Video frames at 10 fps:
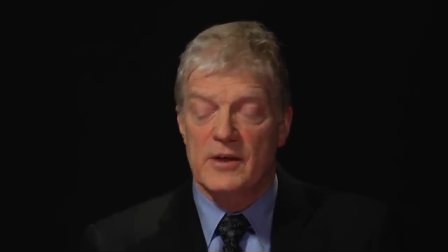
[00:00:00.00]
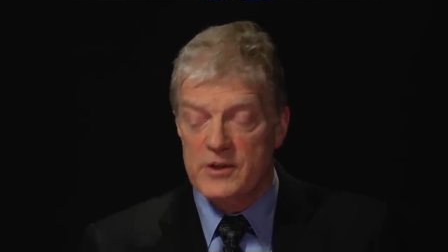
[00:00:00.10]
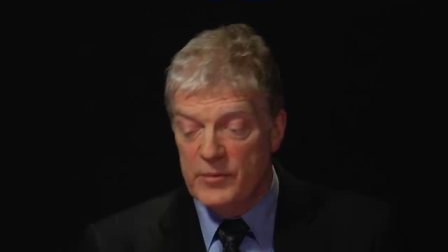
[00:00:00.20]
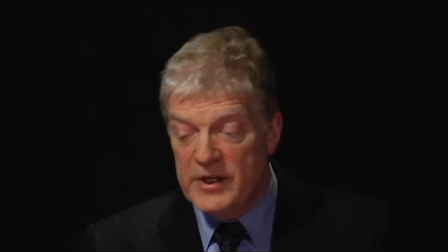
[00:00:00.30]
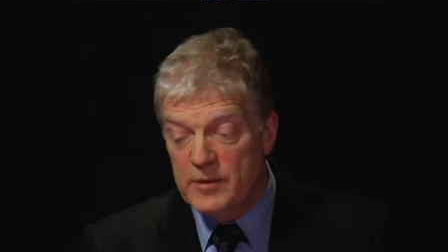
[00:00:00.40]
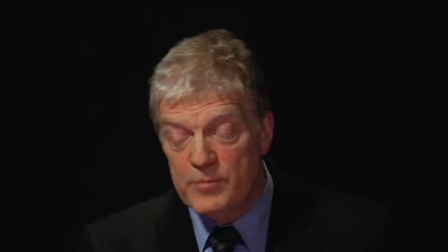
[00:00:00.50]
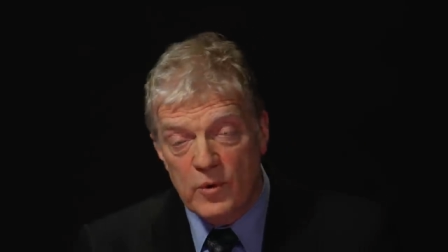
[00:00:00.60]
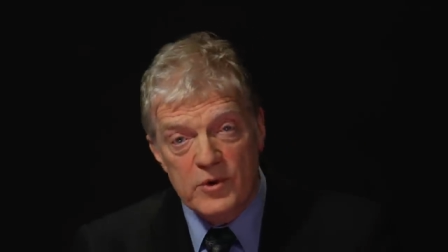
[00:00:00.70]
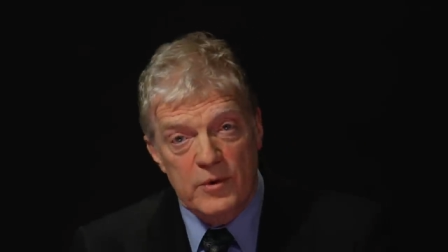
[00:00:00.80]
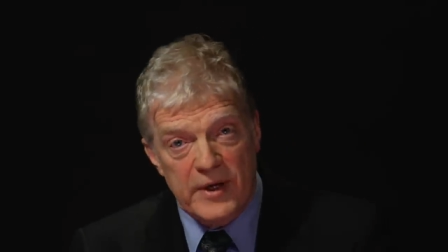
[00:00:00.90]
So we need a
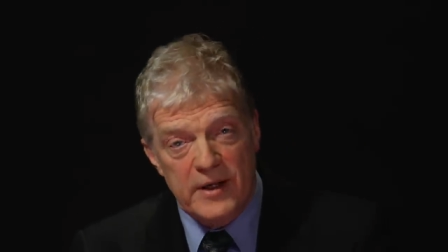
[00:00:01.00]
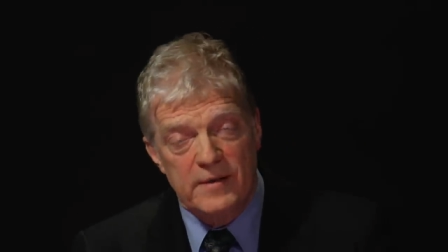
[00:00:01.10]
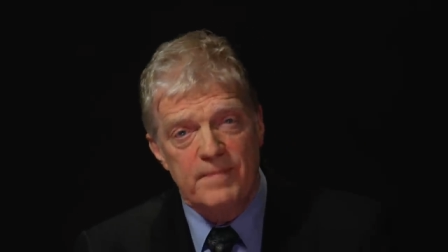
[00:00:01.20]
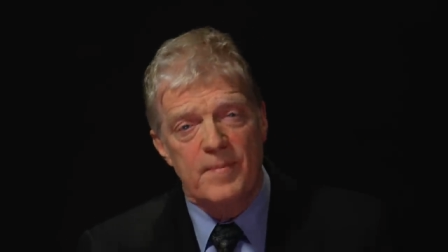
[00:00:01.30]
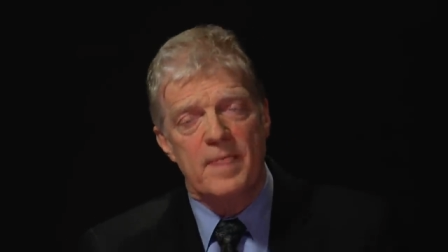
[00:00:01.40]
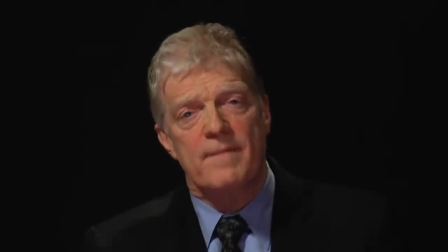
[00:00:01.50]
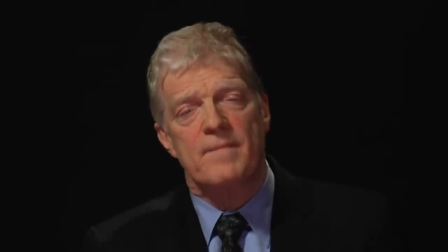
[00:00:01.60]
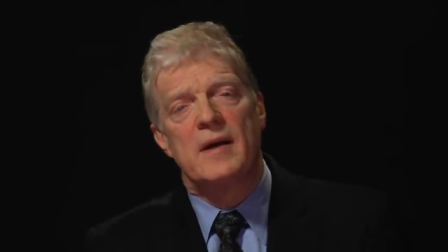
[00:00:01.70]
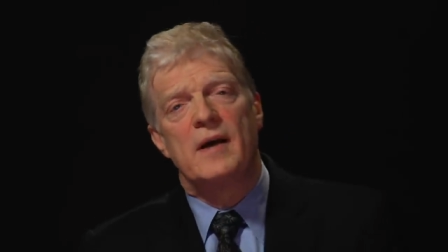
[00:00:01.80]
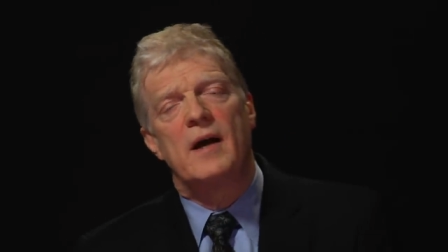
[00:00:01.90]
broad curriculum,
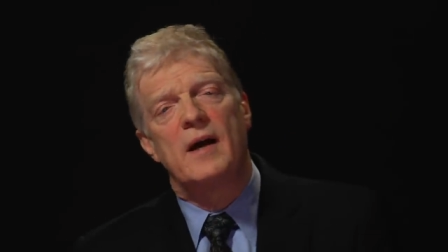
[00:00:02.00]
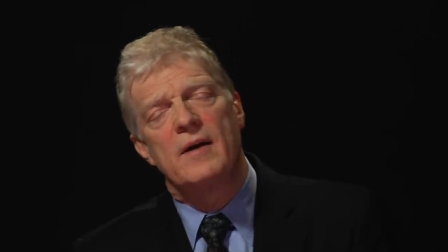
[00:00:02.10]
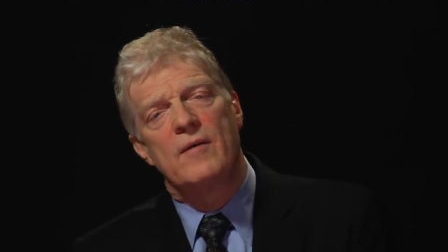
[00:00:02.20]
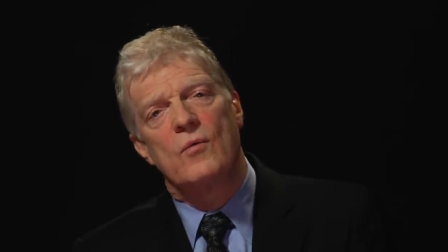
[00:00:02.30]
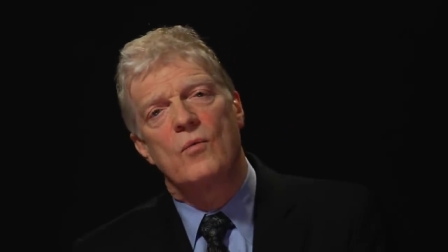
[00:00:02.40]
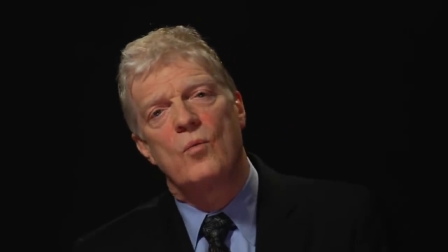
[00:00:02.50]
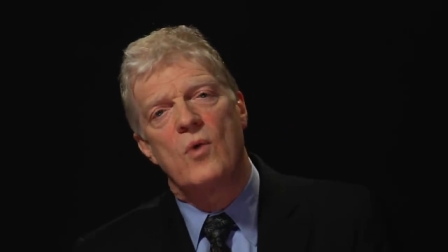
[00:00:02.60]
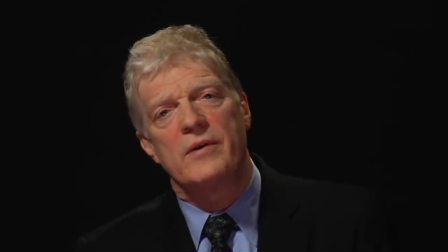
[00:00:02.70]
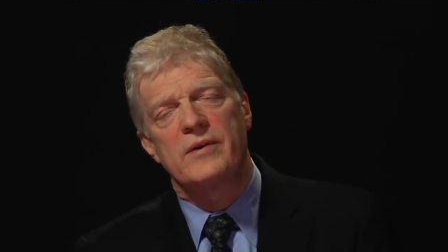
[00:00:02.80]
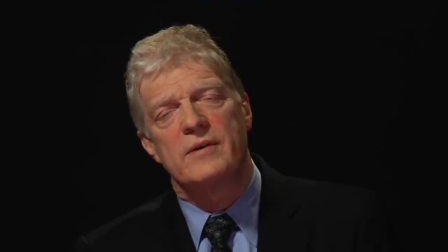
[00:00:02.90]

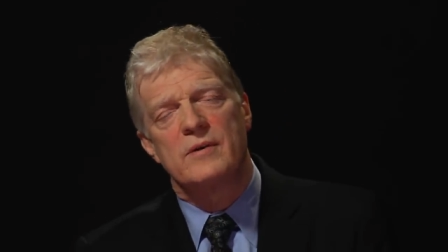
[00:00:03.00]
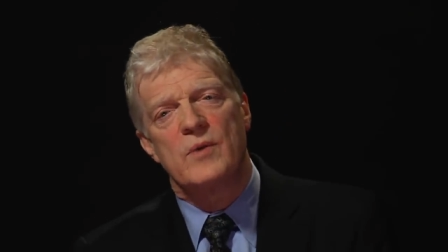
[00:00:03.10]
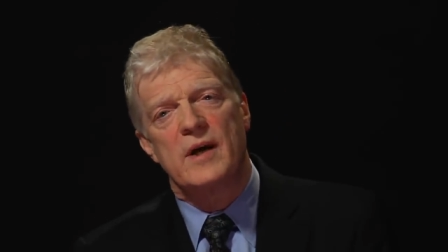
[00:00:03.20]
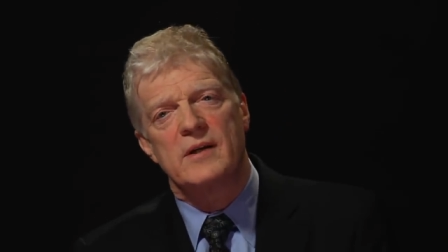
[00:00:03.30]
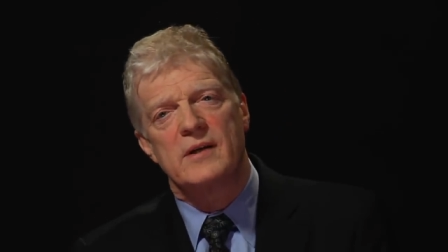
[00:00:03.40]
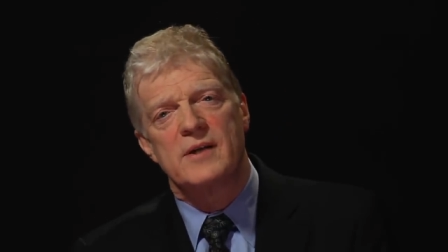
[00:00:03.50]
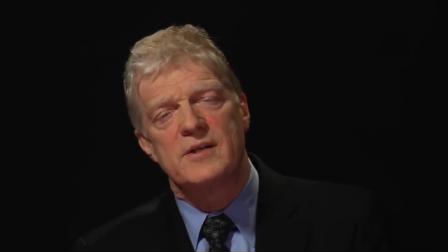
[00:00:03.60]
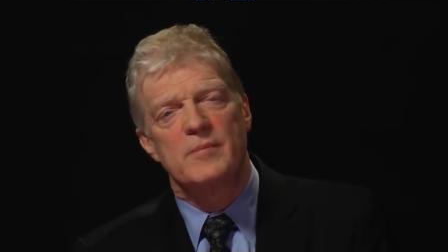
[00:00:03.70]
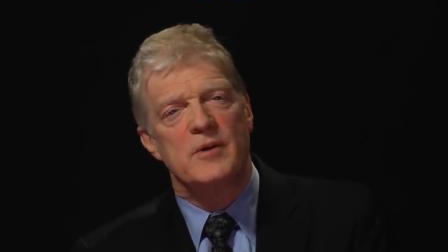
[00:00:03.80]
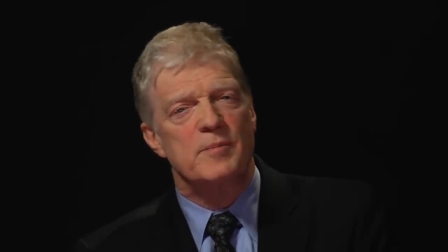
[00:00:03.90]
one that
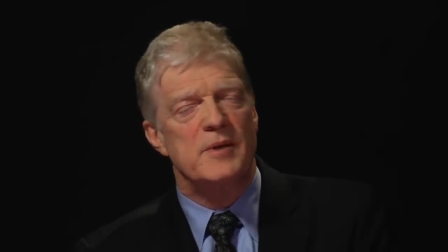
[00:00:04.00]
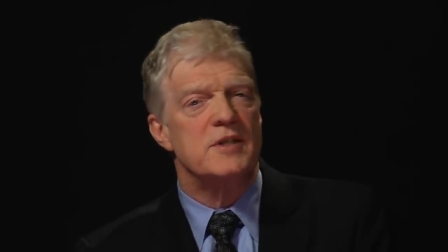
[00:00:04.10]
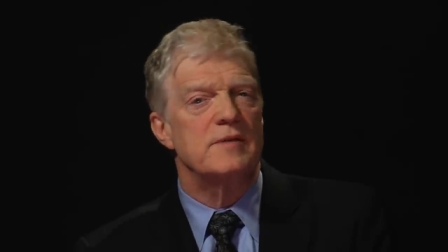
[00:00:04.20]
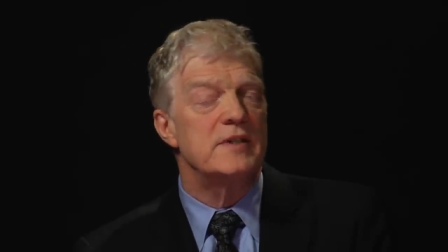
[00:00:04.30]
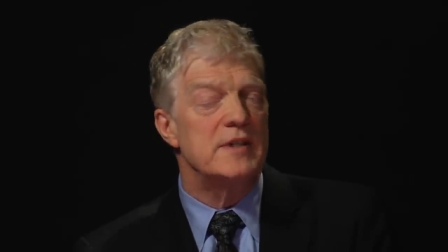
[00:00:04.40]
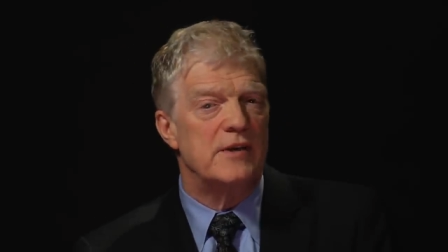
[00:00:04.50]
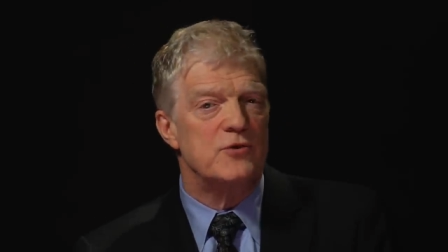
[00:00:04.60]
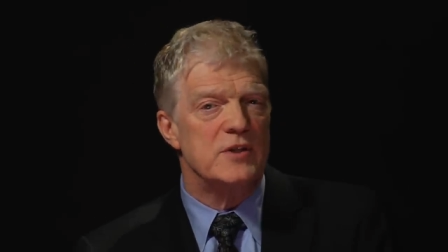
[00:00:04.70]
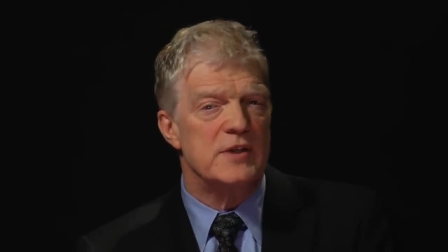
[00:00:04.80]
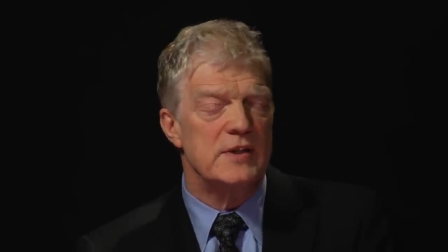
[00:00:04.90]
recognises the multiplicity of
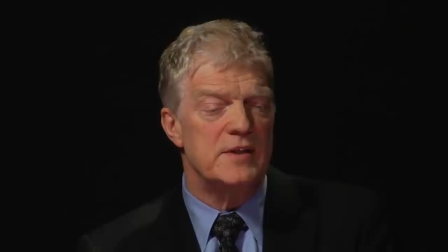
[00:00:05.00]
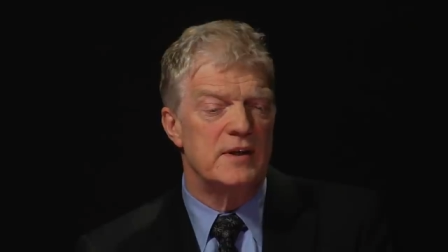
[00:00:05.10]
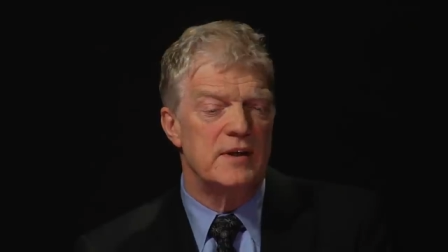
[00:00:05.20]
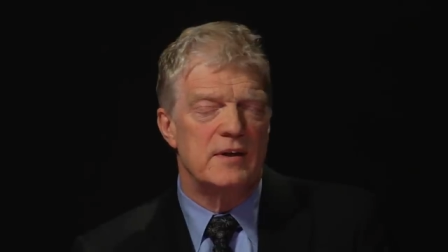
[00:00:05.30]
intelligences.